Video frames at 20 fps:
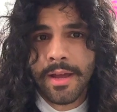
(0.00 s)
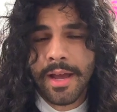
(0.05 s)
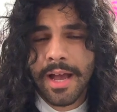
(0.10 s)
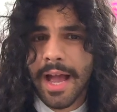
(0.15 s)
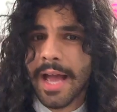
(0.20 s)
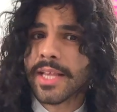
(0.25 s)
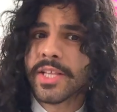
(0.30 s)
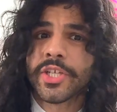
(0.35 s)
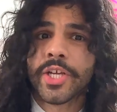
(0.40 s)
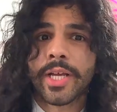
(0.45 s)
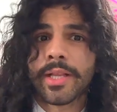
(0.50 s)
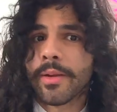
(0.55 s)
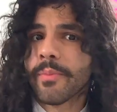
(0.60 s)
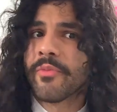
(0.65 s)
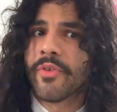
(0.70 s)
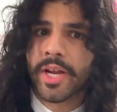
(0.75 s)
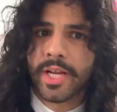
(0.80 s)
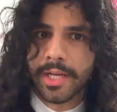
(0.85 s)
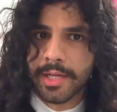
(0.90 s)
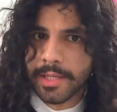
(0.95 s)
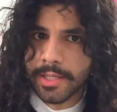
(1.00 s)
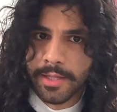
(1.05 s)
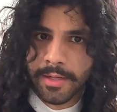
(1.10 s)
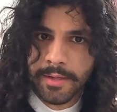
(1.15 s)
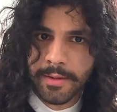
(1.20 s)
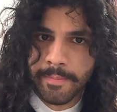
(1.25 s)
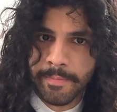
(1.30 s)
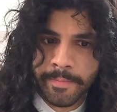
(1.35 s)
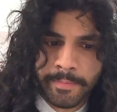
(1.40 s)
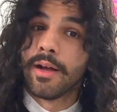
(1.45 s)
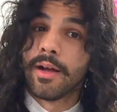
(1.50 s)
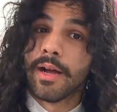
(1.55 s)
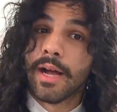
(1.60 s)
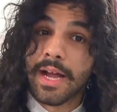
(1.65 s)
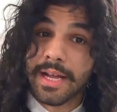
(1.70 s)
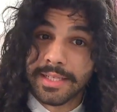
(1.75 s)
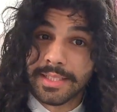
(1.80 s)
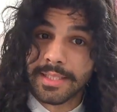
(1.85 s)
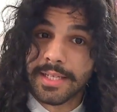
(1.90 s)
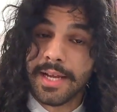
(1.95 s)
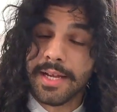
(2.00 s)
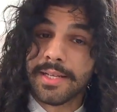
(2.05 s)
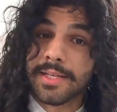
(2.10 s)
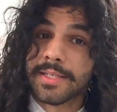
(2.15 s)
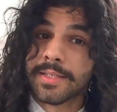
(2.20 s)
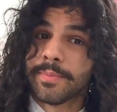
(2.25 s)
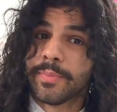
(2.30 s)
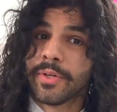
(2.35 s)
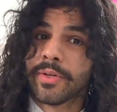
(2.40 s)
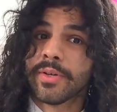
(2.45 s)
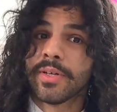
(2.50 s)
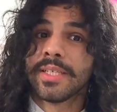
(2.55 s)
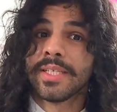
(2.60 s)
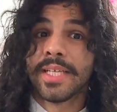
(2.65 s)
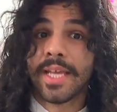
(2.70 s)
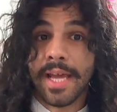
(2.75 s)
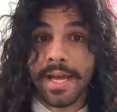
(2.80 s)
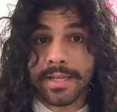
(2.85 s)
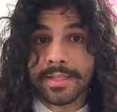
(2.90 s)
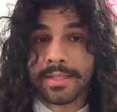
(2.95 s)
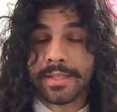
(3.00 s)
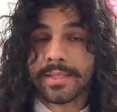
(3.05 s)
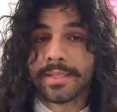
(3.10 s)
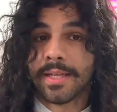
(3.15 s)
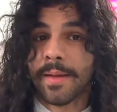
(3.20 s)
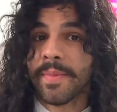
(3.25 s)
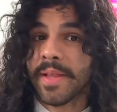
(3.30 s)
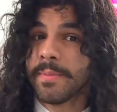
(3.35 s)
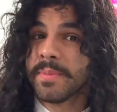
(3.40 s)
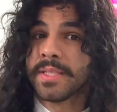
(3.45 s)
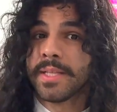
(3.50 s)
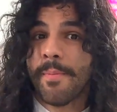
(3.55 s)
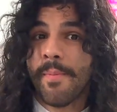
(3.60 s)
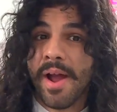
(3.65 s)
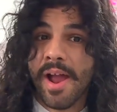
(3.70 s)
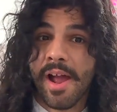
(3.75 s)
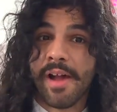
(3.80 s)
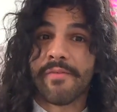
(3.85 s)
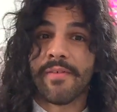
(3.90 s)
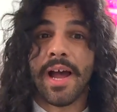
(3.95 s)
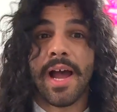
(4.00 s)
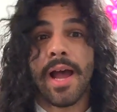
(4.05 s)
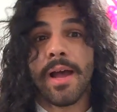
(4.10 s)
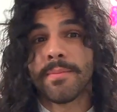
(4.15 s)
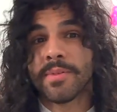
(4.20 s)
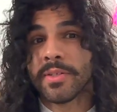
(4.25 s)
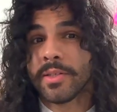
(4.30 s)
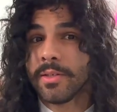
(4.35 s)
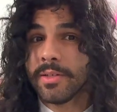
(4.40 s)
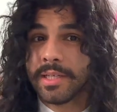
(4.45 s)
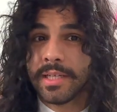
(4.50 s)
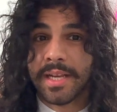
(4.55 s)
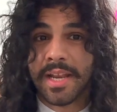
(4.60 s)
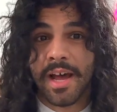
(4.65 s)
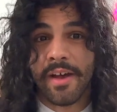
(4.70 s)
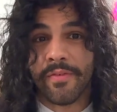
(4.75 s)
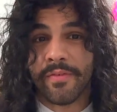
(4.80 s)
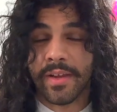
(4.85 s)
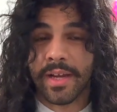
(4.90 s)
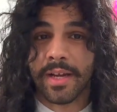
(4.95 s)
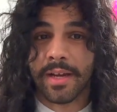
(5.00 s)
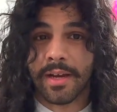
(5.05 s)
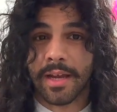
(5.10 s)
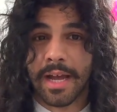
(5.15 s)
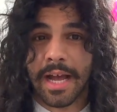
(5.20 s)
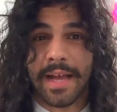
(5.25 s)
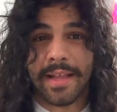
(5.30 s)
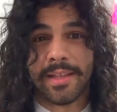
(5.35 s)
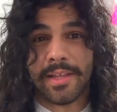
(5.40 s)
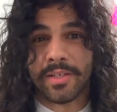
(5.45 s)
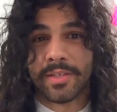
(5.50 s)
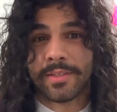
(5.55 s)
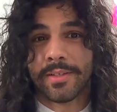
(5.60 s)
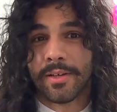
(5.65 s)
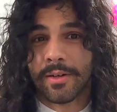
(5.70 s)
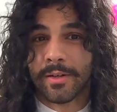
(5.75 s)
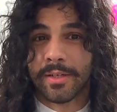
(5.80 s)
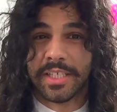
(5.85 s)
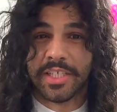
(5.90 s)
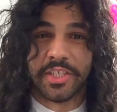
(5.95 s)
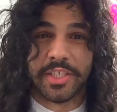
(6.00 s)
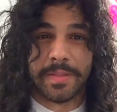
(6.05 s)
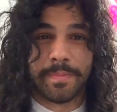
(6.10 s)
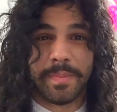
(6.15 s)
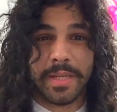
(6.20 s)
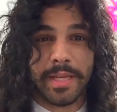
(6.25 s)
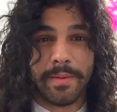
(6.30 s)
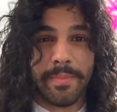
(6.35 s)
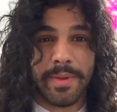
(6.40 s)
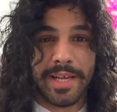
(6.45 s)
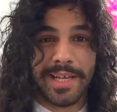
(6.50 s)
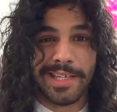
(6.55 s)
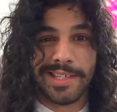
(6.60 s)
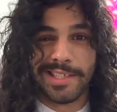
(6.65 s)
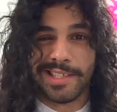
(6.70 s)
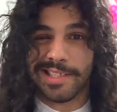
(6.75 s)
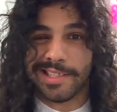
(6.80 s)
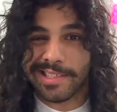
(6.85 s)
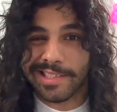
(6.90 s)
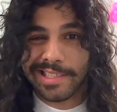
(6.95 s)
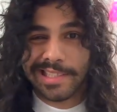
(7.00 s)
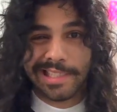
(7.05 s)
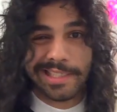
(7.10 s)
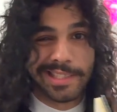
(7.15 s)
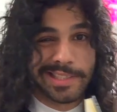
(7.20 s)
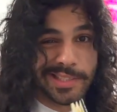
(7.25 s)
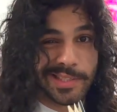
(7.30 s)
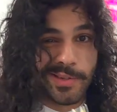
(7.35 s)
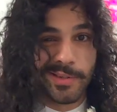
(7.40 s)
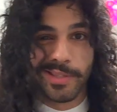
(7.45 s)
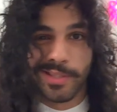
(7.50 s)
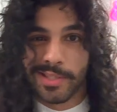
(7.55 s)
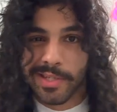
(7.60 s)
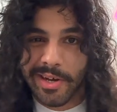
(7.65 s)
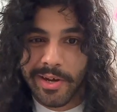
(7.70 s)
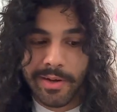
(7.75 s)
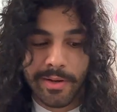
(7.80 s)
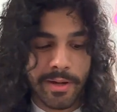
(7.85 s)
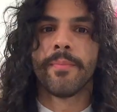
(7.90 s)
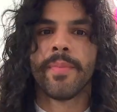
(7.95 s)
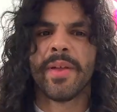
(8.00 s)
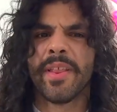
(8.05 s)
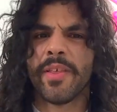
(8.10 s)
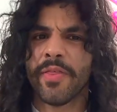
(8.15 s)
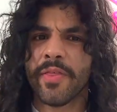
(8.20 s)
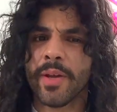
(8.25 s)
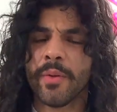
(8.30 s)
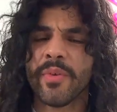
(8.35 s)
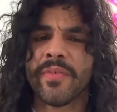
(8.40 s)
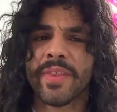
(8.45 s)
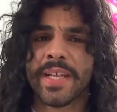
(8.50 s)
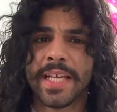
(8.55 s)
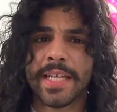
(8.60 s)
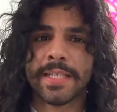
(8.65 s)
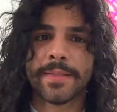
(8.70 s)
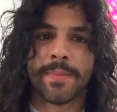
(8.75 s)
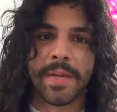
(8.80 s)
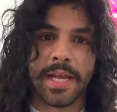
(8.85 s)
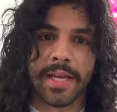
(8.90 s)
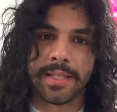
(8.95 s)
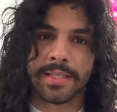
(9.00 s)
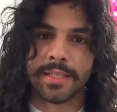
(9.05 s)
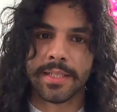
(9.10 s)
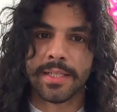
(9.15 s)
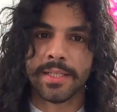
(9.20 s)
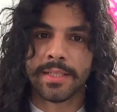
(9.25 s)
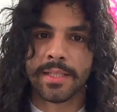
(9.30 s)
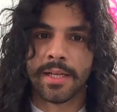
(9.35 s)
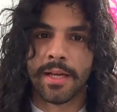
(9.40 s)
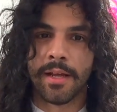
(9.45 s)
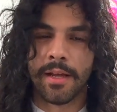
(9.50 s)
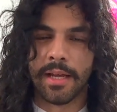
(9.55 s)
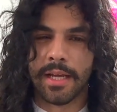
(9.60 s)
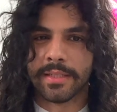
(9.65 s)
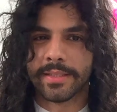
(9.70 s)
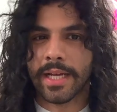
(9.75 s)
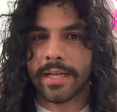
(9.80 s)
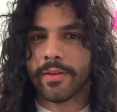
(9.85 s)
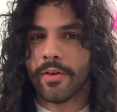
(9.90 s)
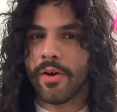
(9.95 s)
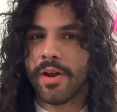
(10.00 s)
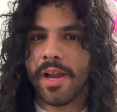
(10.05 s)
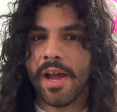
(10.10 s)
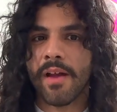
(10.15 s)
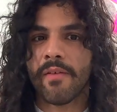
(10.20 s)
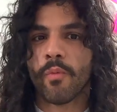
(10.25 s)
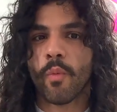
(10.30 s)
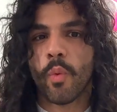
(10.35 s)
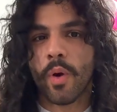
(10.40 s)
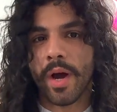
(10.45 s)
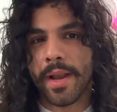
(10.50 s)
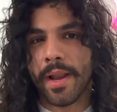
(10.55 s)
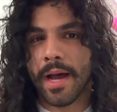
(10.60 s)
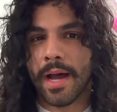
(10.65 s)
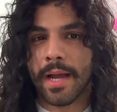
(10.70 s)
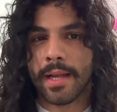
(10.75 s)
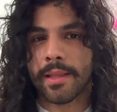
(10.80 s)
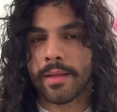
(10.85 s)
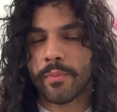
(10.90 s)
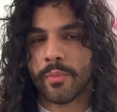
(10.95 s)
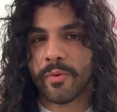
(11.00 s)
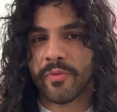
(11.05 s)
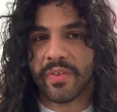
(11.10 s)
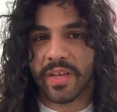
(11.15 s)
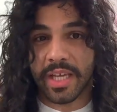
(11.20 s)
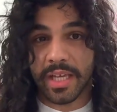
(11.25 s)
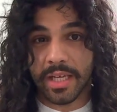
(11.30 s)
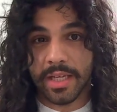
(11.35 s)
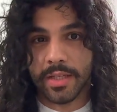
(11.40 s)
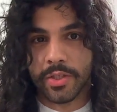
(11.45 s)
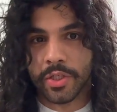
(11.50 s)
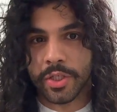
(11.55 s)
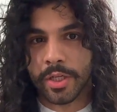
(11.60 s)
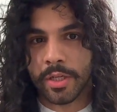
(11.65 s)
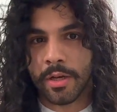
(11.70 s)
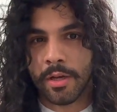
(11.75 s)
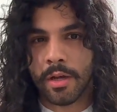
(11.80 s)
and check them regularly. I say this because yes, sometimes they might have absolutely nothing and the stock could just be a bit so-and-so. But the thing with these places is that they only have one item of each.